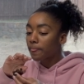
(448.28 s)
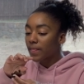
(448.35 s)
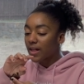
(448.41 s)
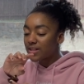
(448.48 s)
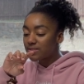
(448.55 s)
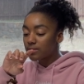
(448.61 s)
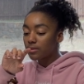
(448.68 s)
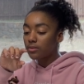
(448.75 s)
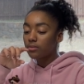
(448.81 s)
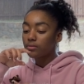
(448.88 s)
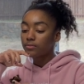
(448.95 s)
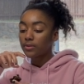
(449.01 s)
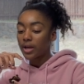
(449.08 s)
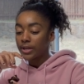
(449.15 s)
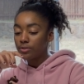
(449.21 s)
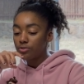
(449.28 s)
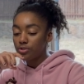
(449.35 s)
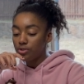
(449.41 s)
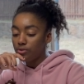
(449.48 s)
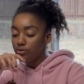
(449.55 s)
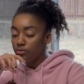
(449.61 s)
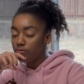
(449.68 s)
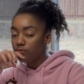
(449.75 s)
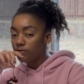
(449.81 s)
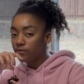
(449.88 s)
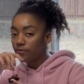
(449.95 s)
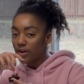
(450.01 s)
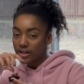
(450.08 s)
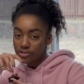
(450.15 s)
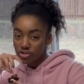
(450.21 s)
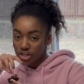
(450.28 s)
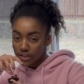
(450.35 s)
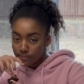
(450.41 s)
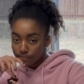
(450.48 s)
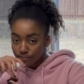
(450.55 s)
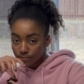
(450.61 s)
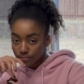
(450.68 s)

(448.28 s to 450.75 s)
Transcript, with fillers: it's a little like too fudgy,